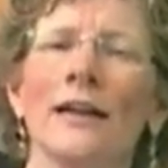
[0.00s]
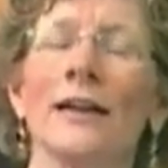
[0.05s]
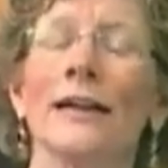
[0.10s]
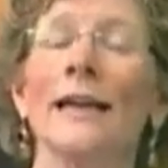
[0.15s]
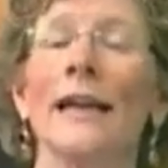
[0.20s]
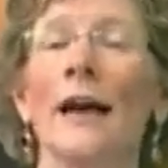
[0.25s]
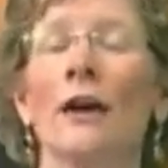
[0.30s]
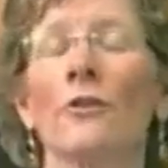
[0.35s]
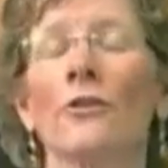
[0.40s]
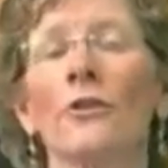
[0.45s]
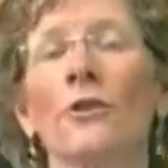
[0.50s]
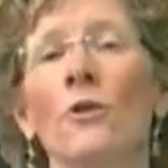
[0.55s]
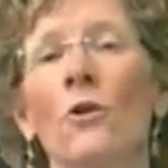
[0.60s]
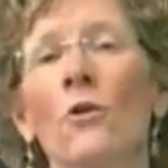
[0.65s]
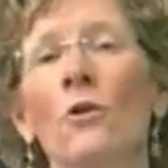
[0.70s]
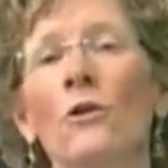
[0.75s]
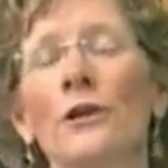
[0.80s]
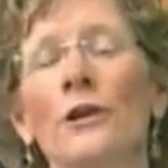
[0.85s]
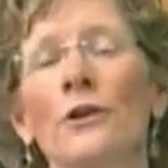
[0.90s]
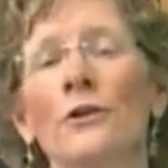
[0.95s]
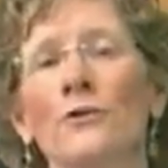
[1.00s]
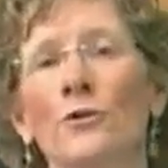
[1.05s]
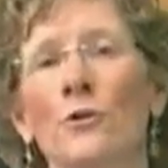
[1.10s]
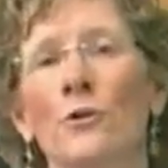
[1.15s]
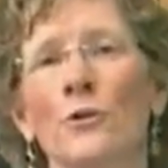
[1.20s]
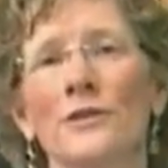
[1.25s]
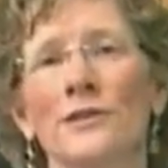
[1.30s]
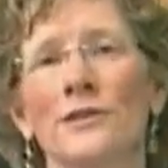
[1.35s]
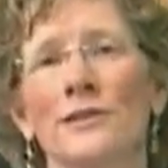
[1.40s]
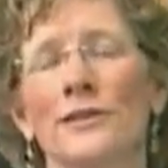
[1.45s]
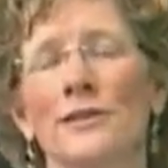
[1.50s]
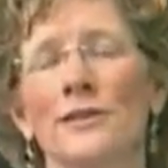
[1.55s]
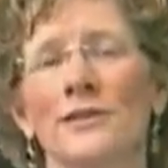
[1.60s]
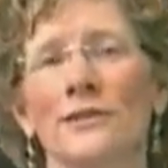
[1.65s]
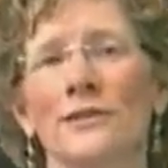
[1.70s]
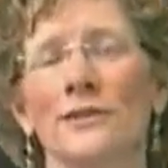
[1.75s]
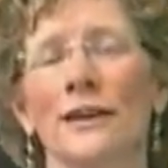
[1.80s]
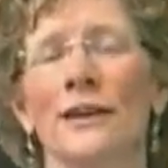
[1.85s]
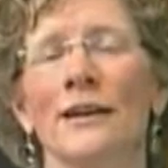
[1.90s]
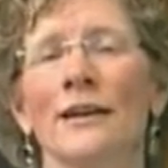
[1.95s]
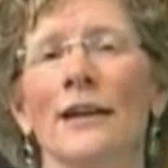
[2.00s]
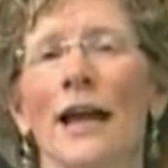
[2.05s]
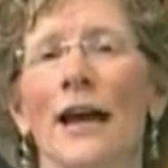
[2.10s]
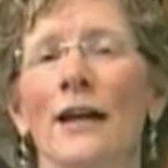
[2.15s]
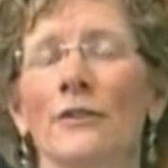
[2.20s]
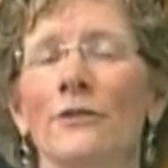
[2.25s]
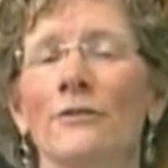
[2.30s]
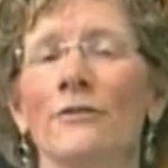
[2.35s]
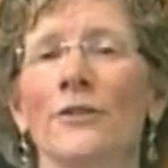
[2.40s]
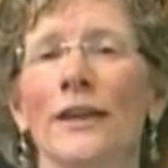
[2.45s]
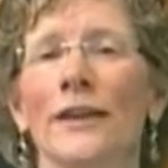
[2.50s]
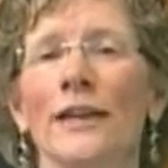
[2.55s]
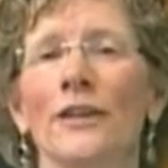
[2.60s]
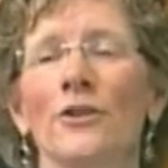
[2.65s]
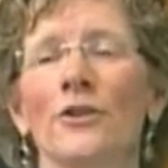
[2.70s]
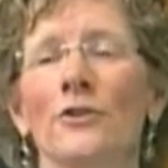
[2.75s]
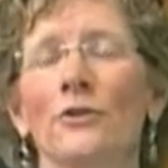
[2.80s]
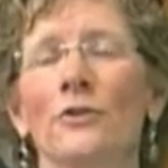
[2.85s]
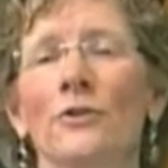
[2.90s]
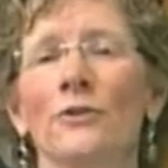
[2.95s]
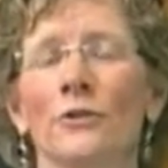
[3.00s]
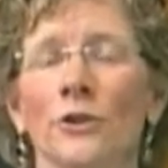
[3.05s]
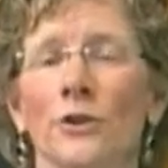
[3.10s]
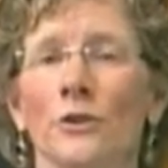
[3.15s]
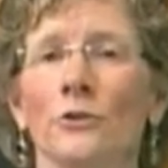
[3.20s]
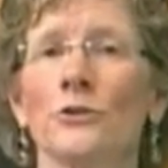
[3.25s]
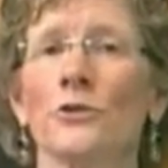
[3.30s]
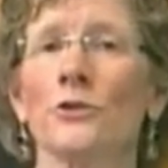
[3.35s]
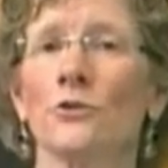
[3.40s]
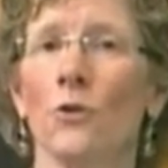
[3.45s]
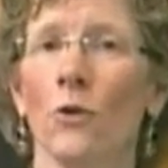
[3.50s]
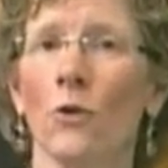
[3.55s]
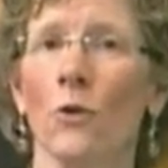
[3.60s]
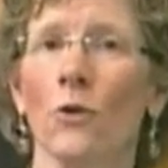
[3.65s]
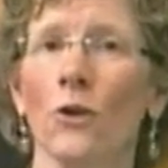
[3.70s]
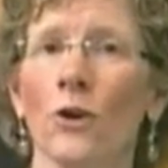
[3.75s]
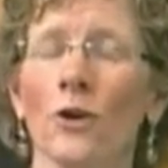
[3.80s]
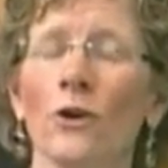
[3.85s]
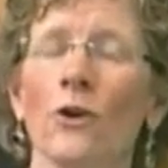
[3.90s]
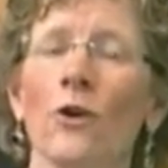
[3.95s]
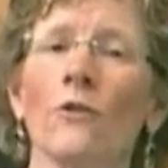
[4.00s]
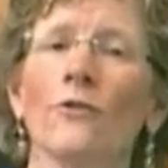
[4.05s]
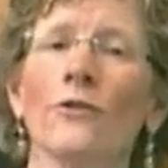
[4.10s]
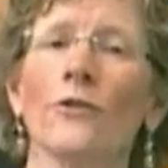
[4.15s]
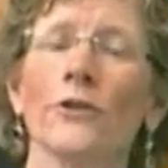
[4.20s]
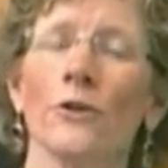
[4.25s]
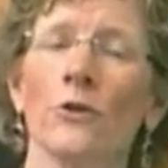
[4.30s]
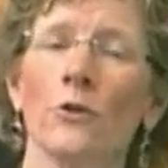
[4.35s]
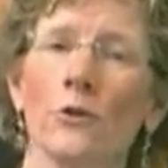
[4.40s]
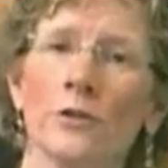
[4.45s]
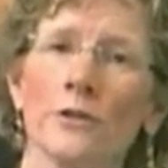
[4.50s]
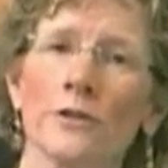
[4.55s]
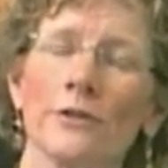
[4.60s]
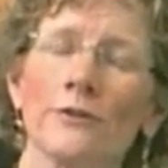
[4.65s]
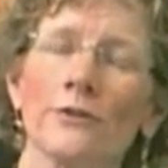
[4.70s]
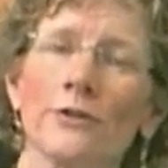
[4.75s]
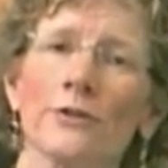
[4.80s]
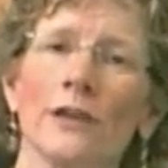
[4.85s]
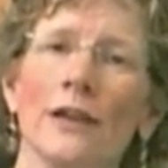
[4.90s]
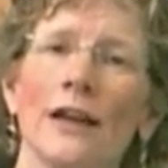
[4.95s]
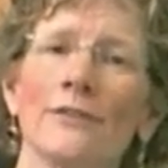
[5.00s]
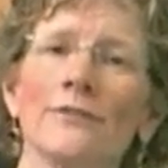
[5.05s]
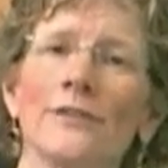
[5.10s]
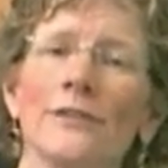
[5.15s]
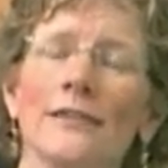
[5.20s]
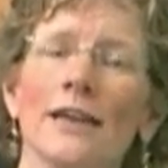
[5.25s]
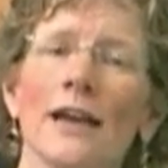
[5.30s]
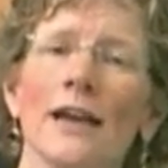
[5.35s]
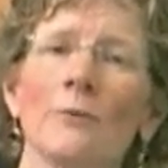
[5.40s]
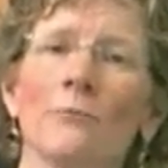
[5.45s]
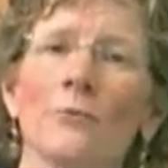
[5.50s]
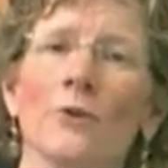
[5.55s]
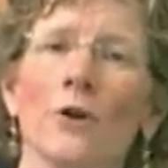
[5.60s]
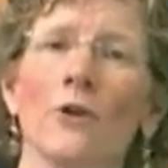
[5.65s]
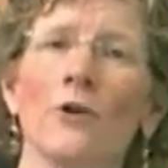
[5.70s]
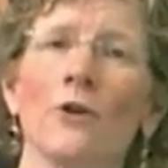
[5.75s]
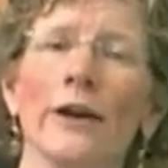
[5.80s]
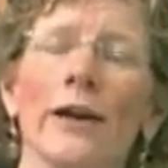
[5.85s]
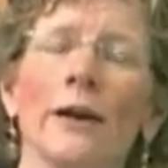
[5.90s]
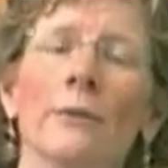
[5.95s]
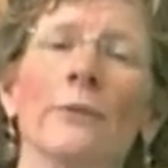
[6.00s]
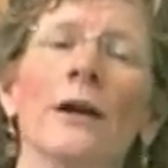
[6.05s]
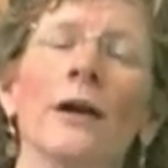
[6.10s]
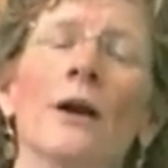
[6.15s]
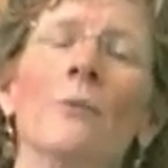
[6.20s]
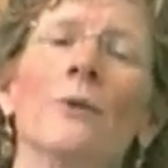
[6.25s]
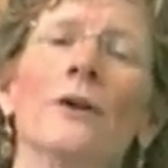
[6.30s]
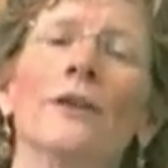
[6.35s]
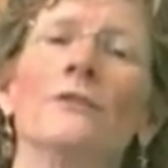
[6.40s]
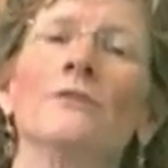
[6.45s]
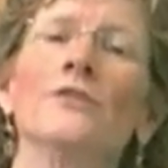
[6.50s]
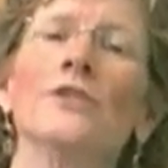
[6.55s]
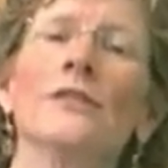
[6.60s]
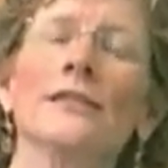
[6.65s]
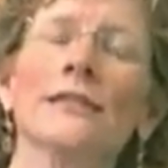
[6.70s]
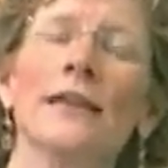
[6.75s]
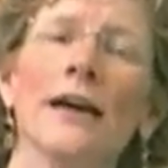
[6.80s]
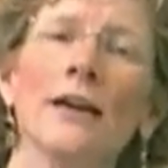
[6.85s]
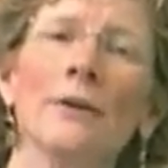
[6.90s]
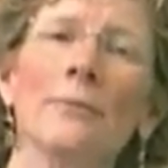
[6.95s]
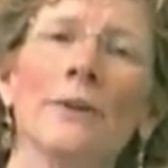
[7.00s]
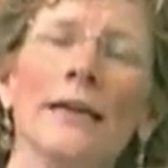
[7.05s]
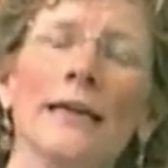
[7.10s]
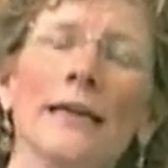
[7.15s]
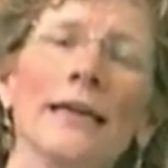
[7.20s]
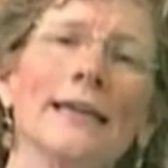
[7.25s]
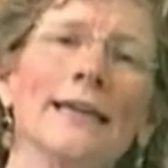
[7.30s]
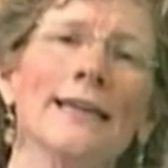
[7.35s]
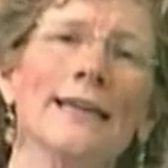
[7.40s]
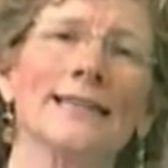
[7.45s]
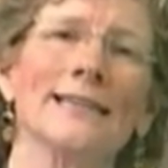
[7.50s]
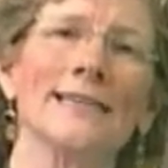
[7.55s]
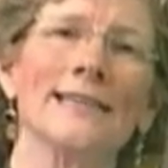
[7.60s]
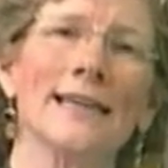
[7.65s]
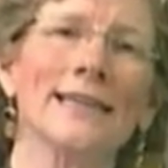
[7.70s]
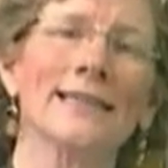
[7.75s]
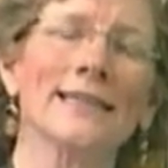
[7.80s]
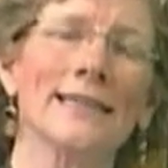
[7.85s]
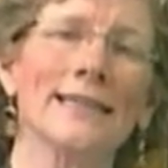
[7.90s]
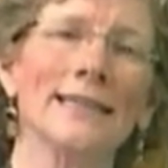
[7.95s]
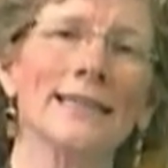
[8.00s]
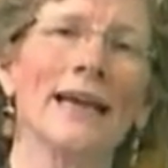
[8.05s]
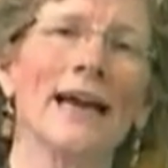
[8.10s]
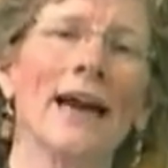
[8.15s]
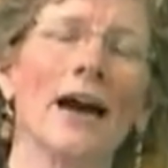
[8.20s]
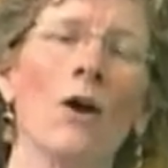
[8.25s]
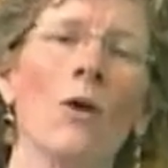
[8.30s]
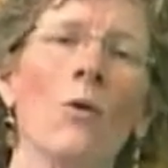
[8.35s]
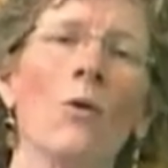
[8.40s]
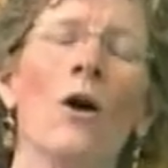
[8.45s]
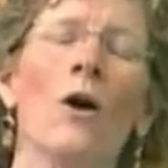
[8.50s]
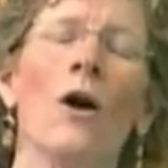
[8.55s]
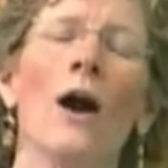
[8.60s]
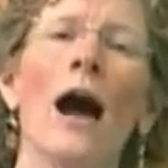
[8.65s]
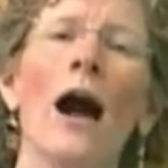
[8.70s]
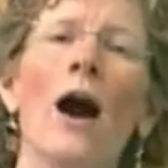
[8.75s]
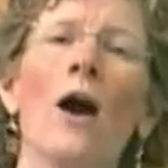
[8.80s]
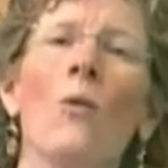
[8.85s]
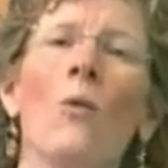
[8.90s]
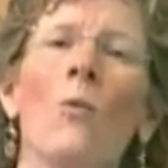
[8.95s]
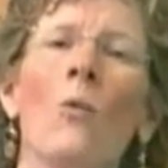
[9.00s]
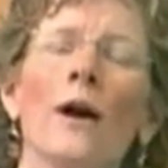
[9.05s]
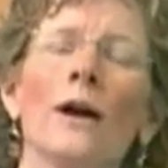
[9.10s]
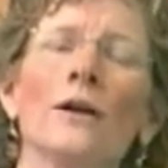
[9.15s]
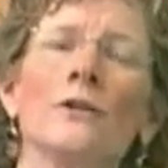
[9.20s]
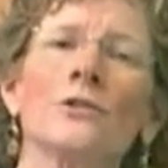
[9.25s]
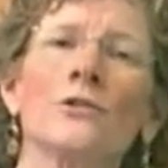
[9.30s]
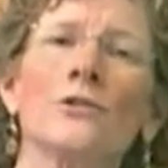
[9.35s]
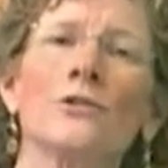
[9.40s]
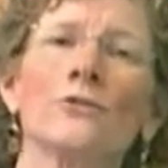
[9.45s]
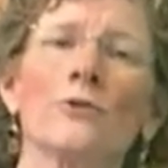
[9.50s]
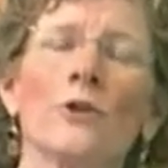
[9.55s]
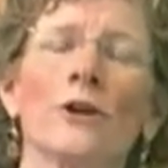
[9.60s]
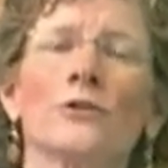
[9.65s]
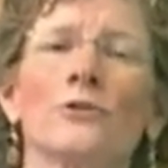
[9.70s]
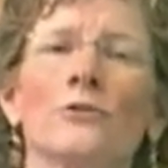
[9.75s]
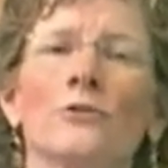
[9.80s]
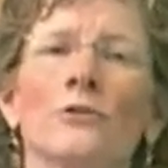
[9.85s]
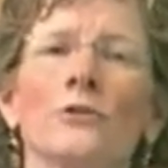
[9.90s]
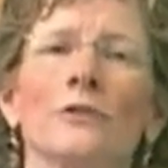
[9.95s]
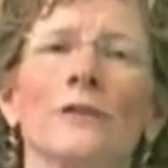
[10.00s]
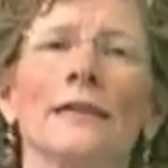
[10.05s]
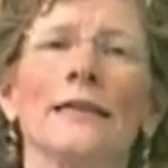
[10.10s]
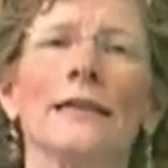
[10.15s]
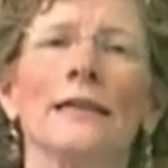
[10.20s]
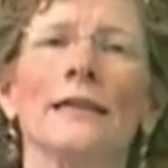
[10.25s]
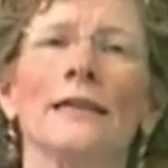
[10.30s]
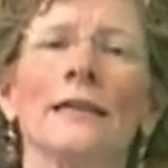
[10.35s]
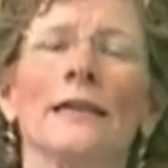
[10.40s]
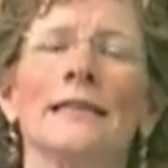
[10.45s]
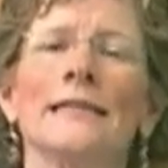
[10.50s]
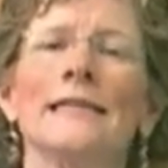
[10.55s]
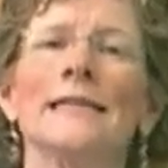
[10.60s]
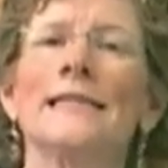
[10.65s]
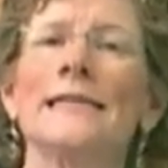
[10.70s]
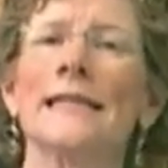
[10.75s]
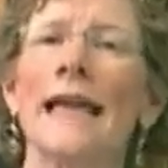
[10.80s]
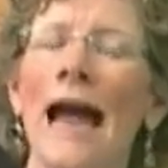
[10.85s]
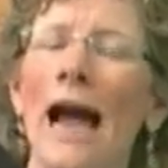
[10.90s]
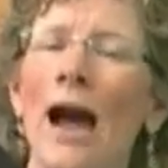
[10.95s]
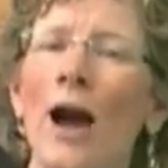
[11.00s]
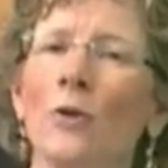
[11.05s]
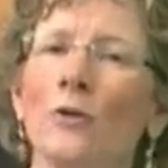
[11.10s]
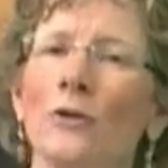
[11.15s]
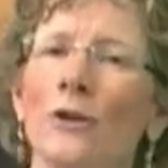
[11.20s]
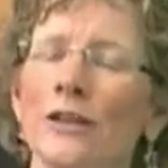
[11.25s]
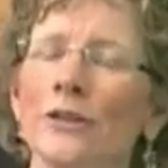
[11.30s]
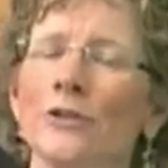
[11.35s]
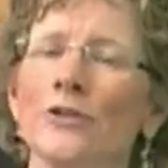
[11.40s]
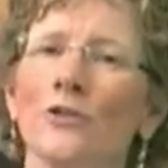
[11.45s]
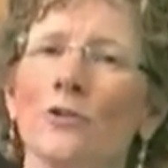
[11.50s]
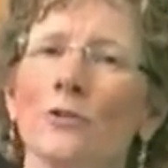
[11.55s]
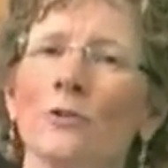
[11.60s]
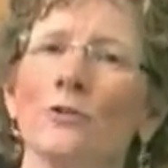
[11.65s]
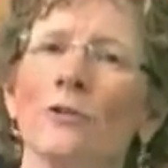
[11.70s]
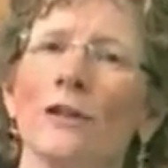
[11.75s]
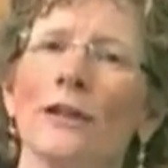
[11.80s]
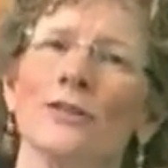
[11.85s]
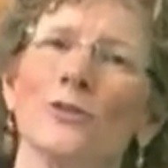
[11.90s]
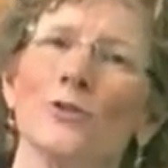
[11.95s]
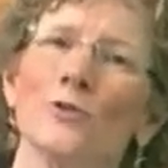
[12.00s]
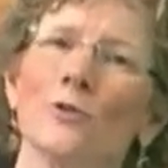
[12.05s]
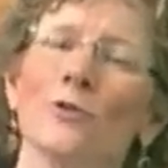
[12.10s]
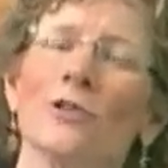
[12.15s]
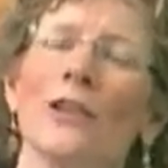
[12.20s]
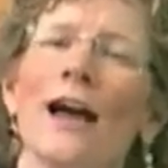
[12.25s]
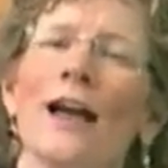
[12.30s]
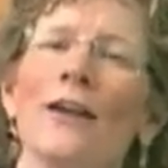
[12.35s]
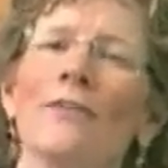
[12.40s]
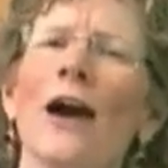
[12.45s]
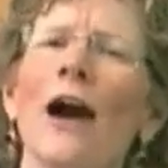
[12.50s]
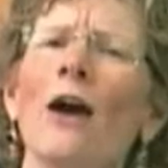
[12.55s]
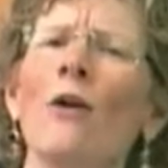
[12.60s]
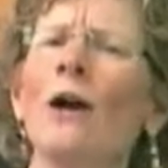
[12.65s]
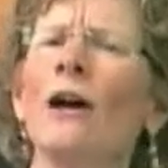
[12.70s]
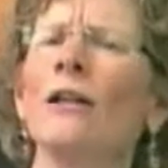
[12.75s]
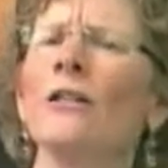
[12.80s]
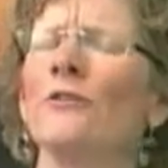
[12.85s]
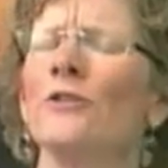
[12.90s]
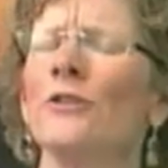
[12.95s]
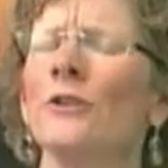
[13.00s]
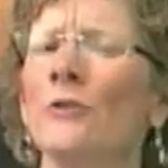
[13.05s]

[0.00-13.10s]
Now, the goal here, of course, is to elevate your score over the course of your life design program, but you've just got to begin assessing now how well structurally sound is your life. How well